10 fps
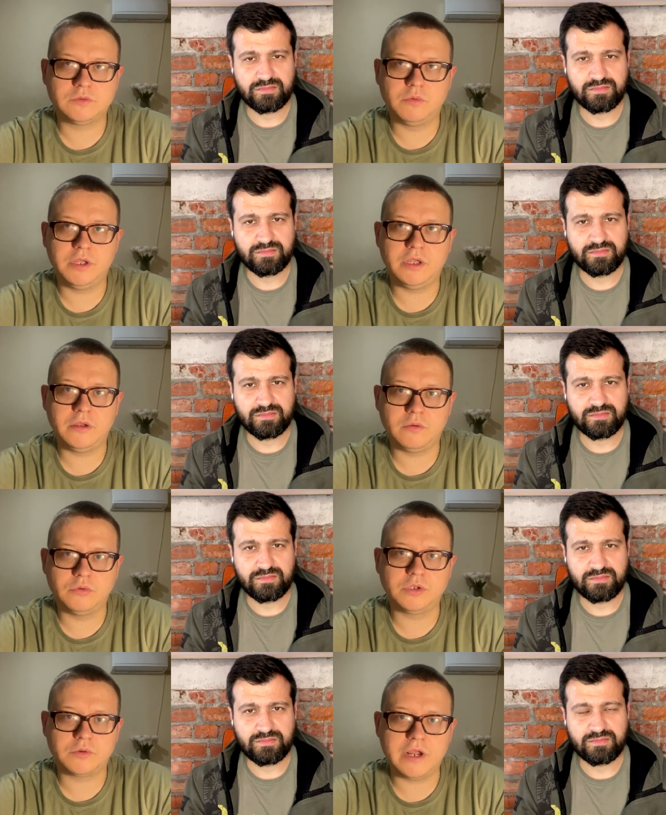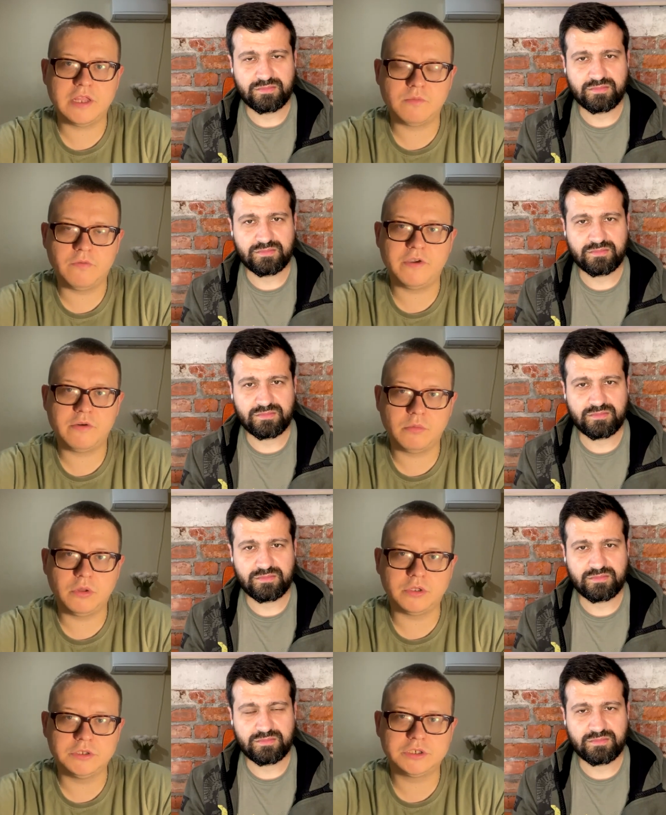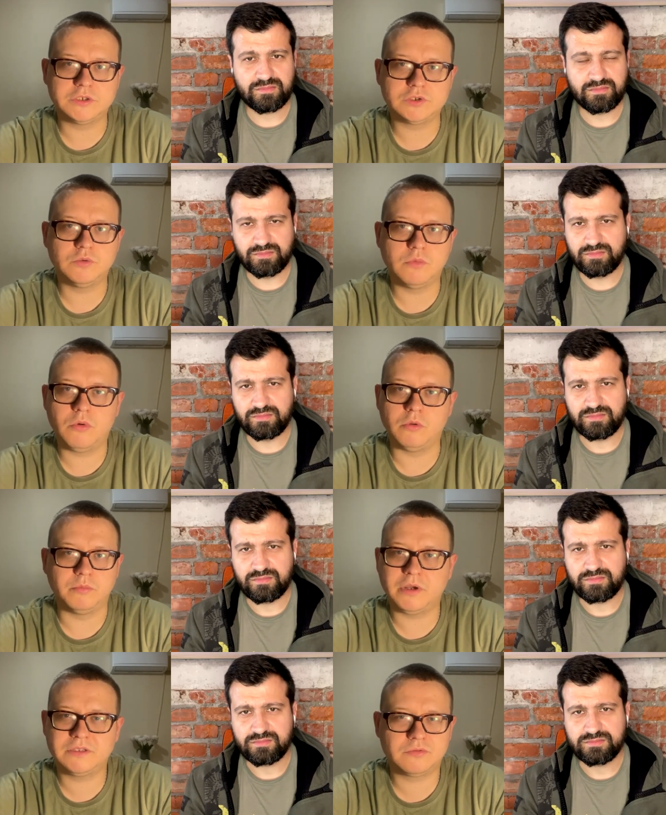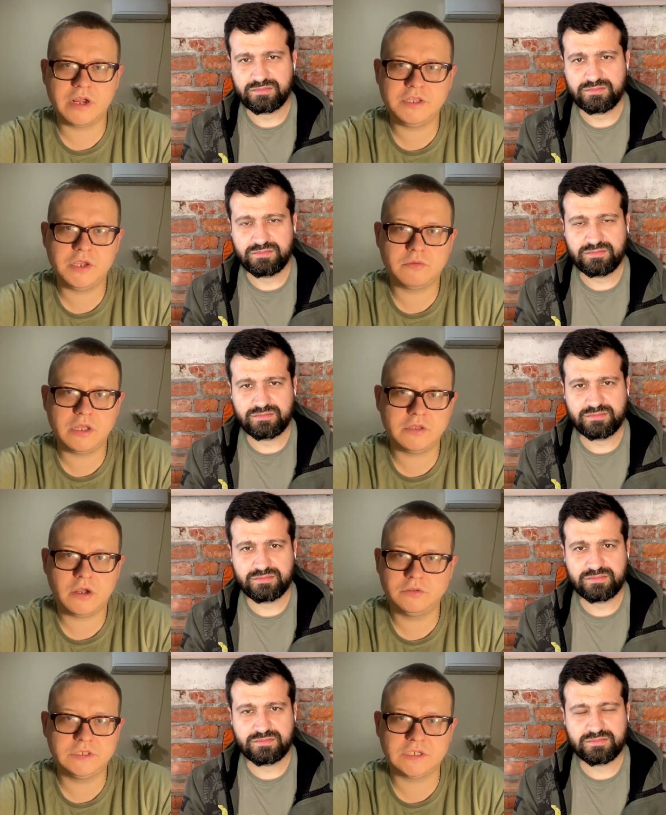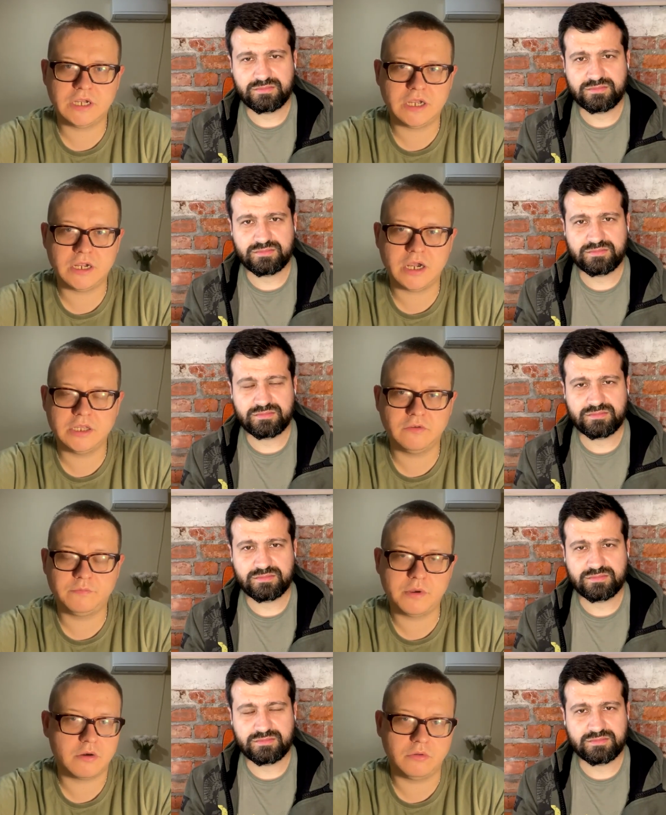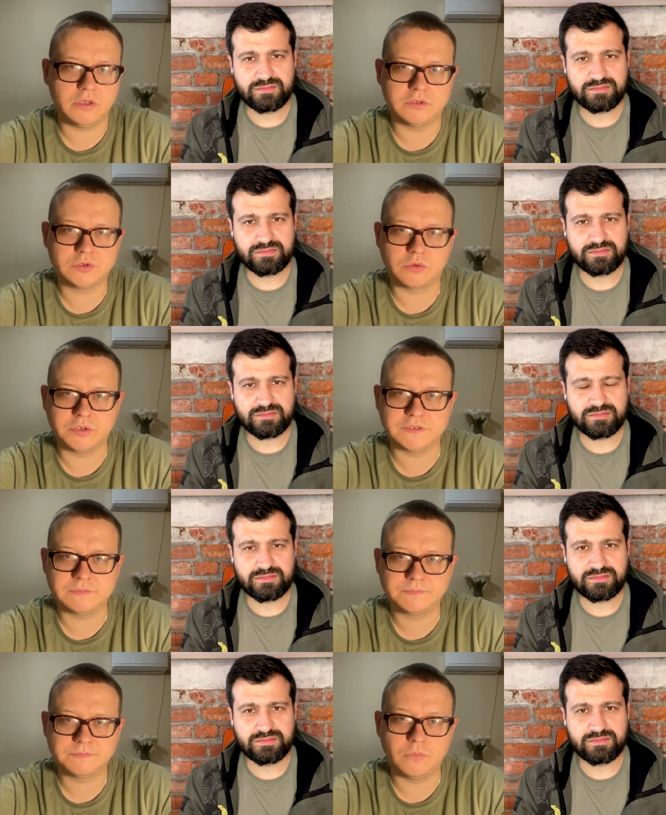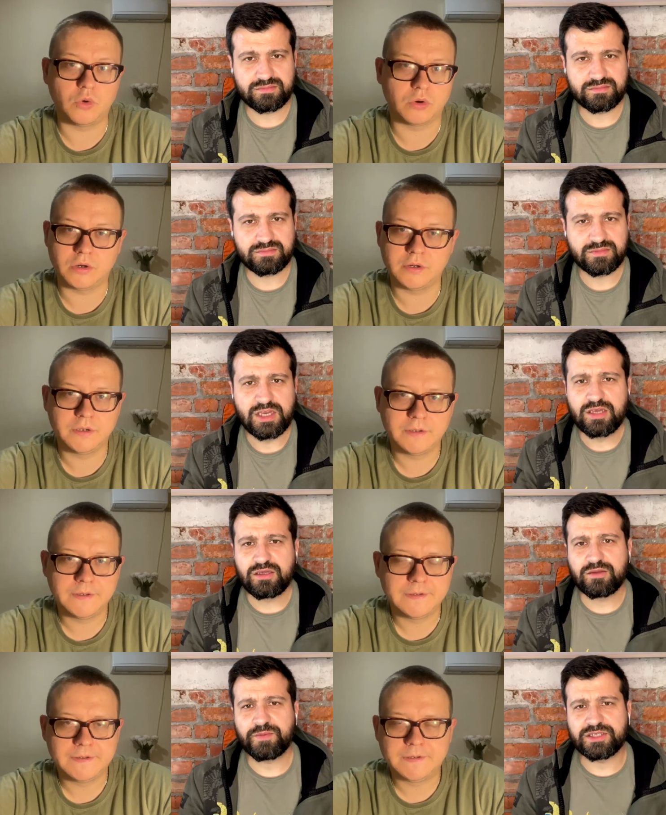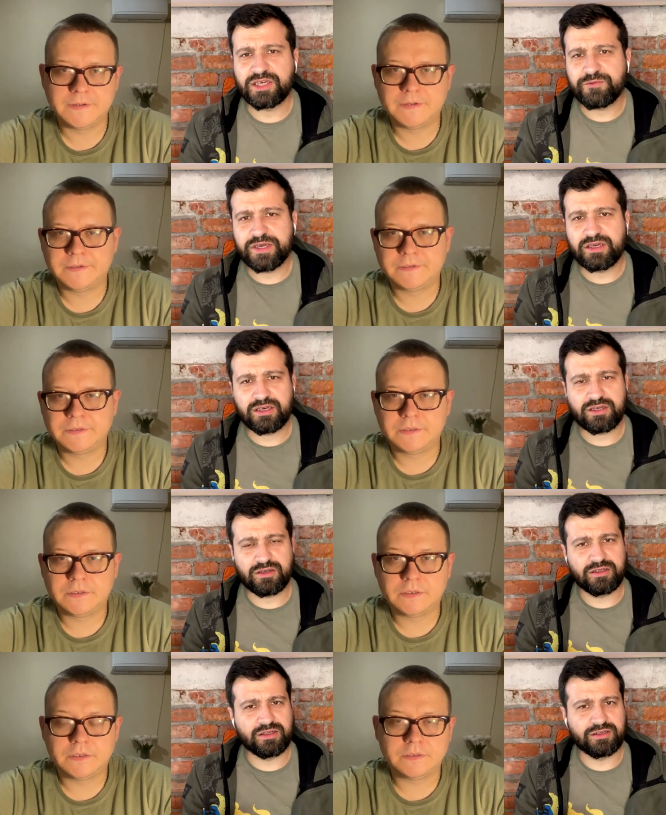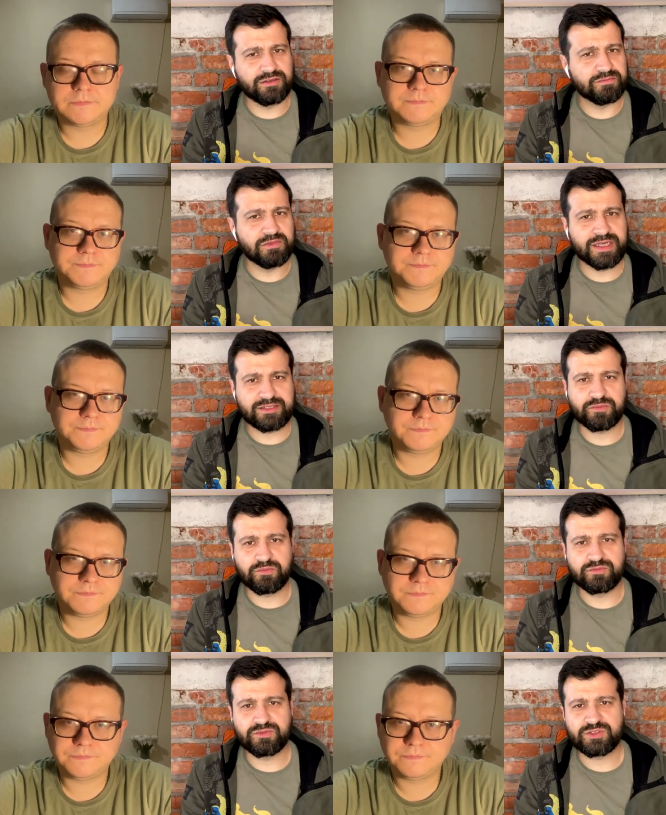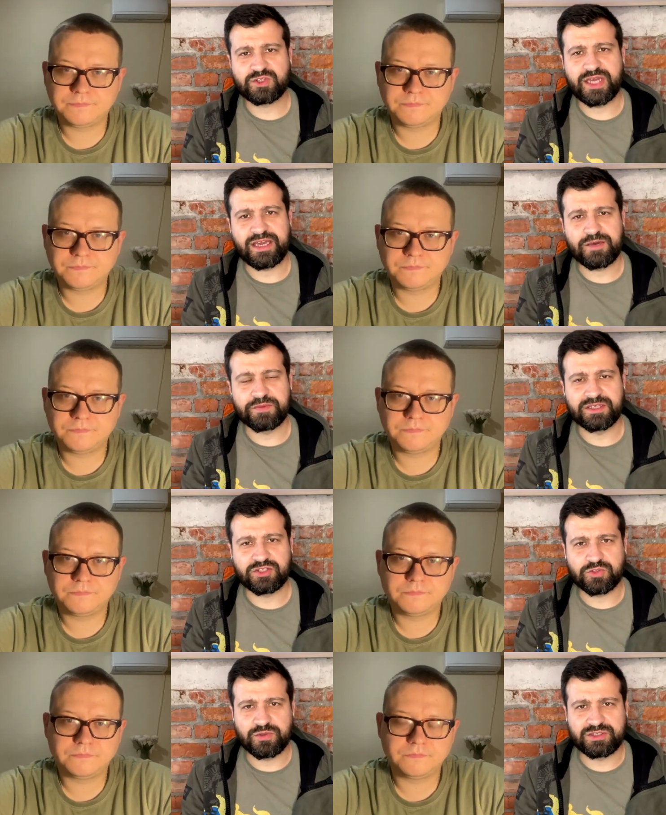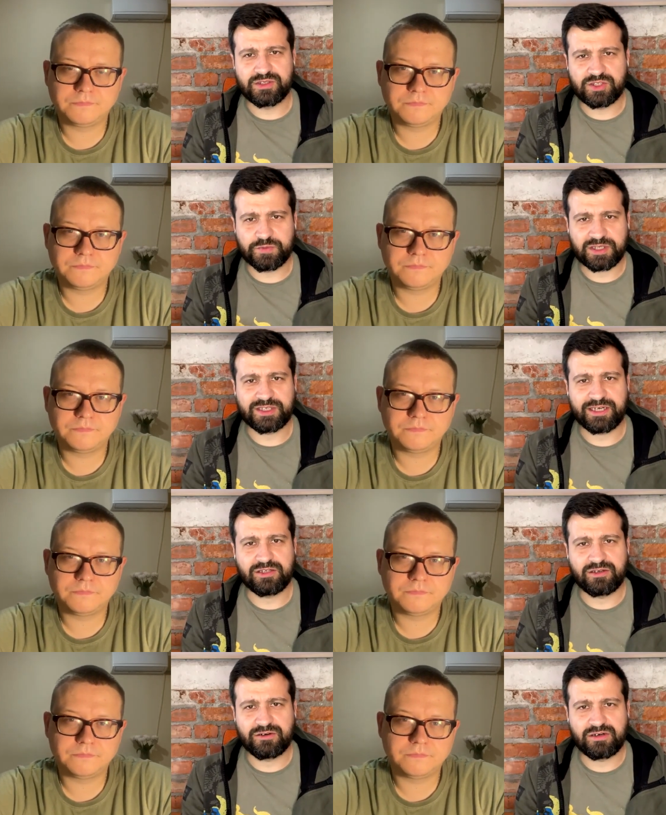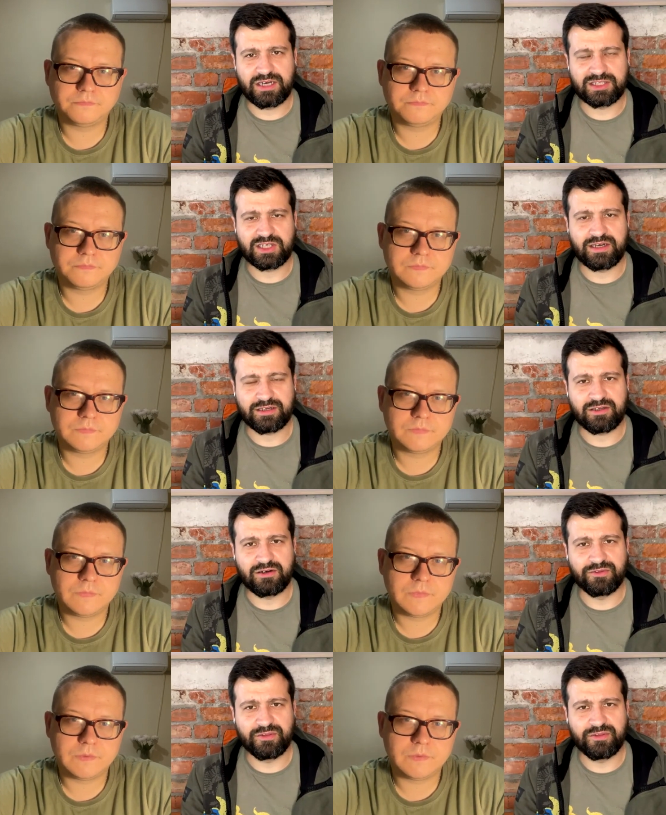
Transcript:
Speaker 1: we would create more favorable conditions to move on. But right here, right now, these are kind of parallel stories
Speaker 2: more. But if we uh, like stay a bit with this spectacular attack on